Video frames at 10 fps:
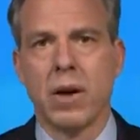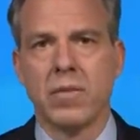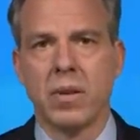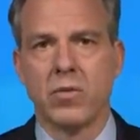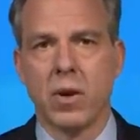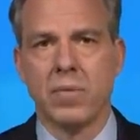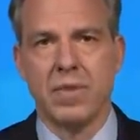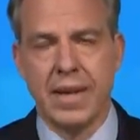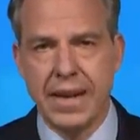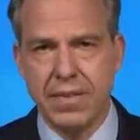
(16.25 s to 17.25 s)
President
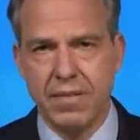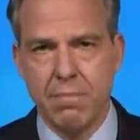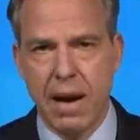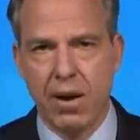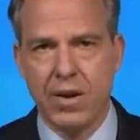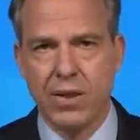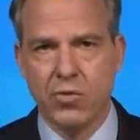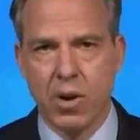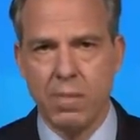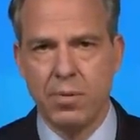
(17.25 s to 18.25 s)
Trump's niece, Mary
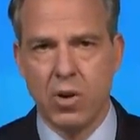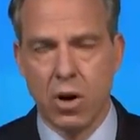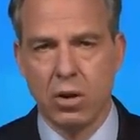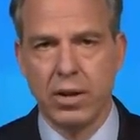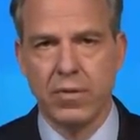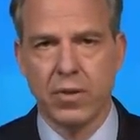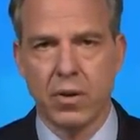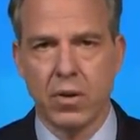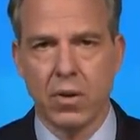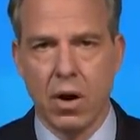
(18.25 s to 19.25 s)
Trump, calling
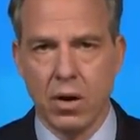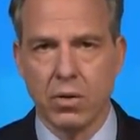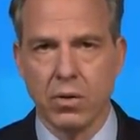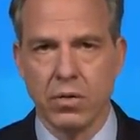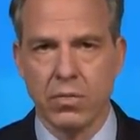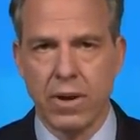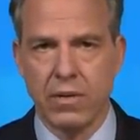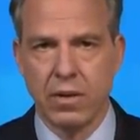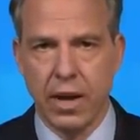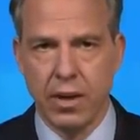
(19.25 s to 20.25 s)
for her uncle's
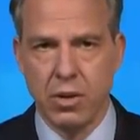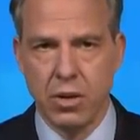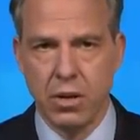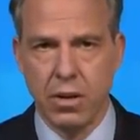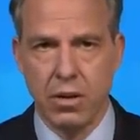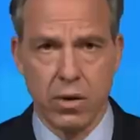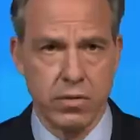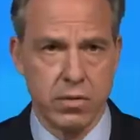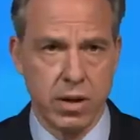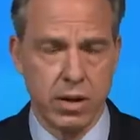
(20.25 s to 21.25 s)
resignation and
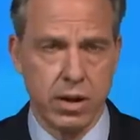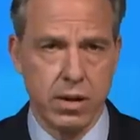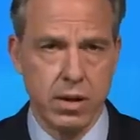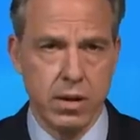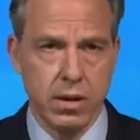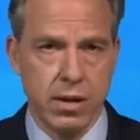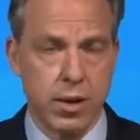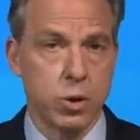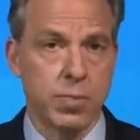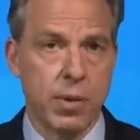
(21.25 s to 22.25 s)
also telling
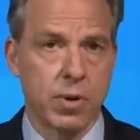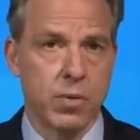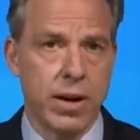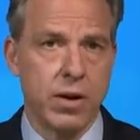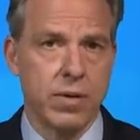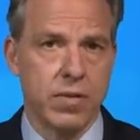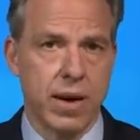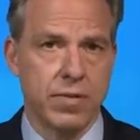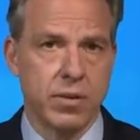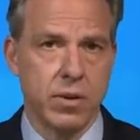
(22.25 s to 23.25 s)
National Public Radio
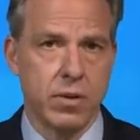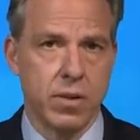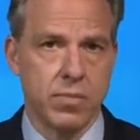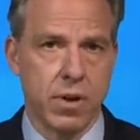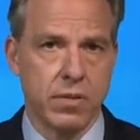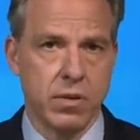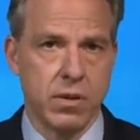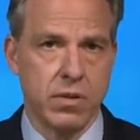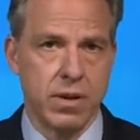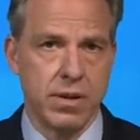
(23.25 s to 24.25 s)
this afternoon that the
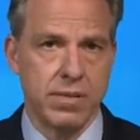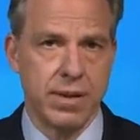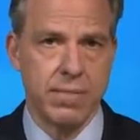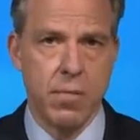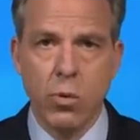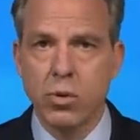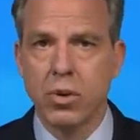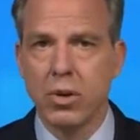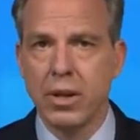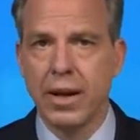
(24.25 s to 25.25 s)
president is
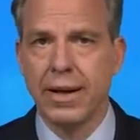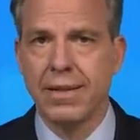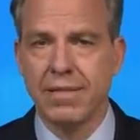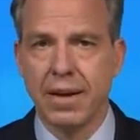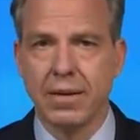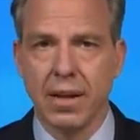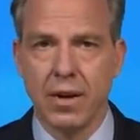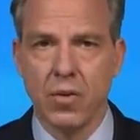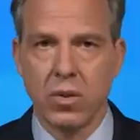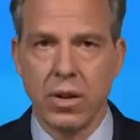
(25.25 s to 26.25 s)
emotionally and
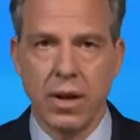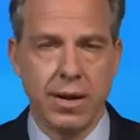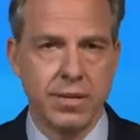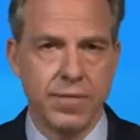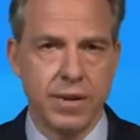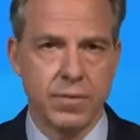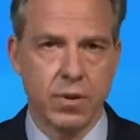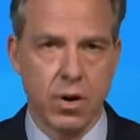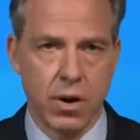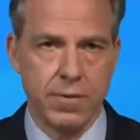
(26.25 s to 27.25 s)
psychologically unfit
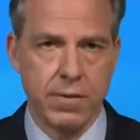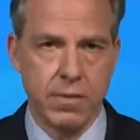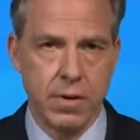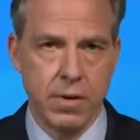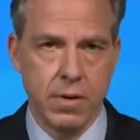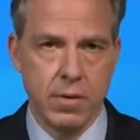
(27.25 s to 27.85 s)
for office.